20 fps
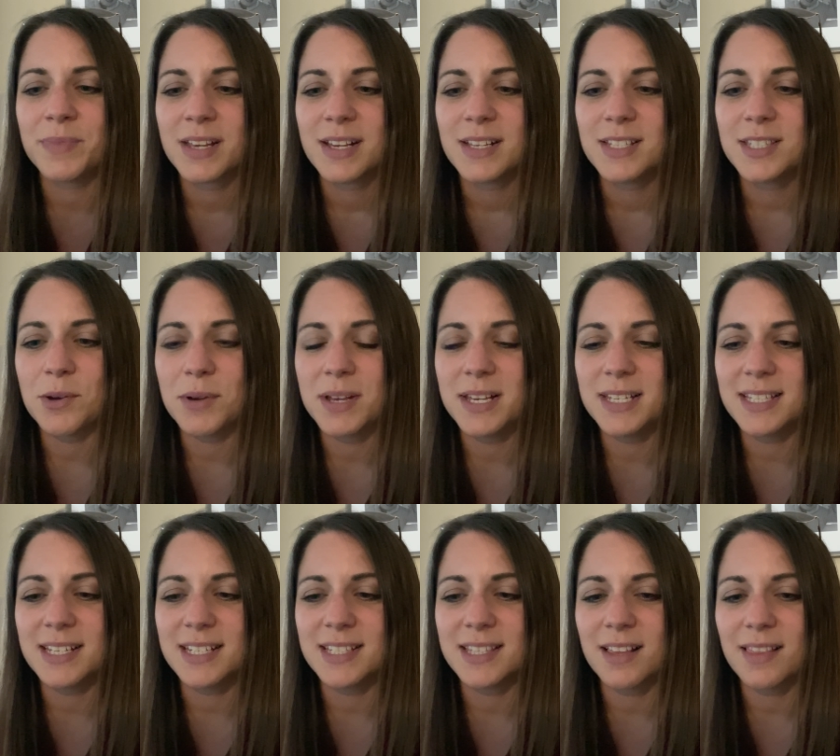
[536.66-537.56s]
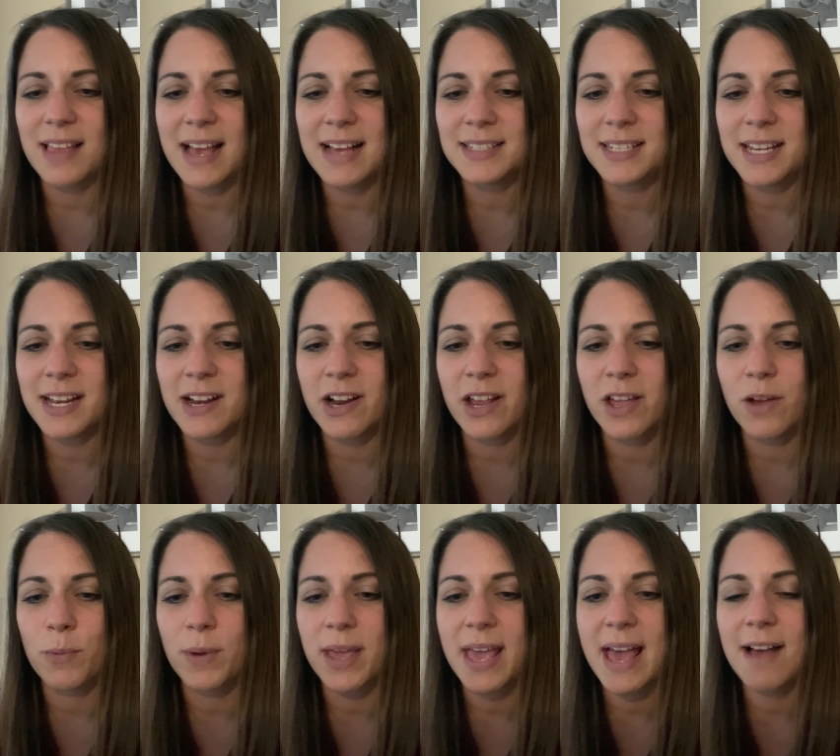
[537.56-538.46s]
so he says the last
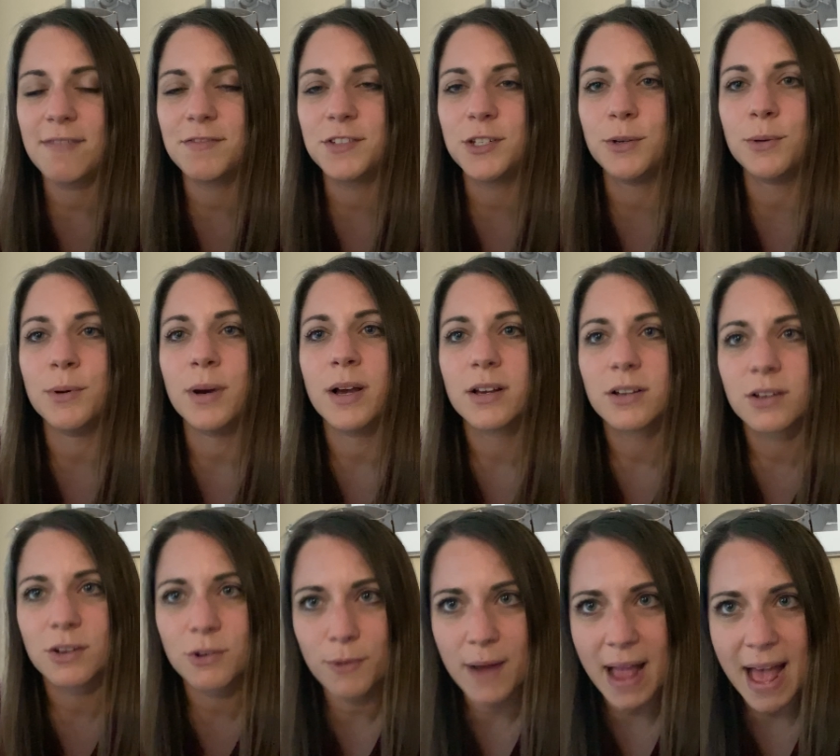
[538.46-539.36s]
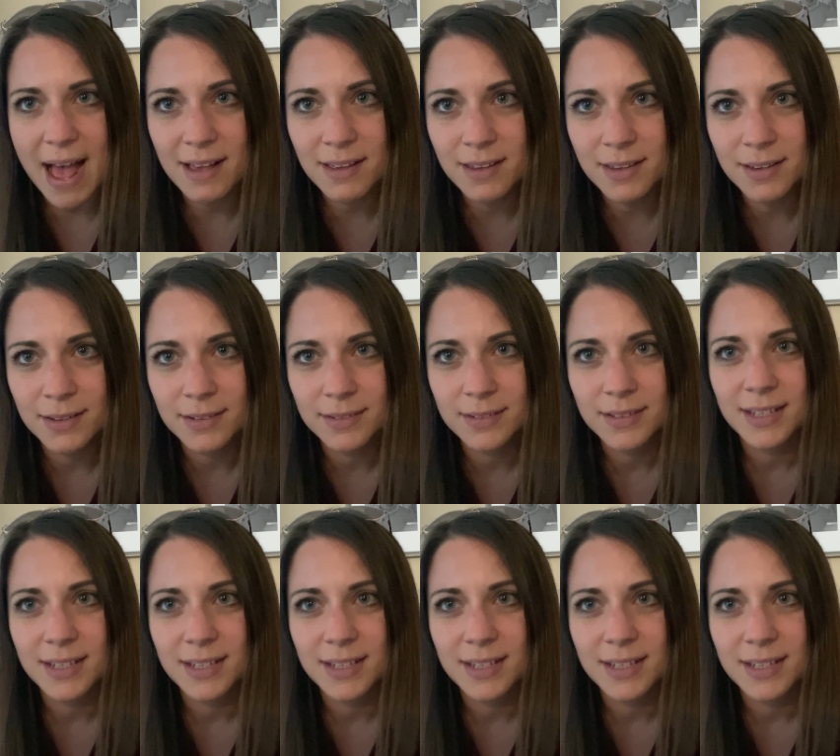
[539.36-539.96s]
area we have to crack,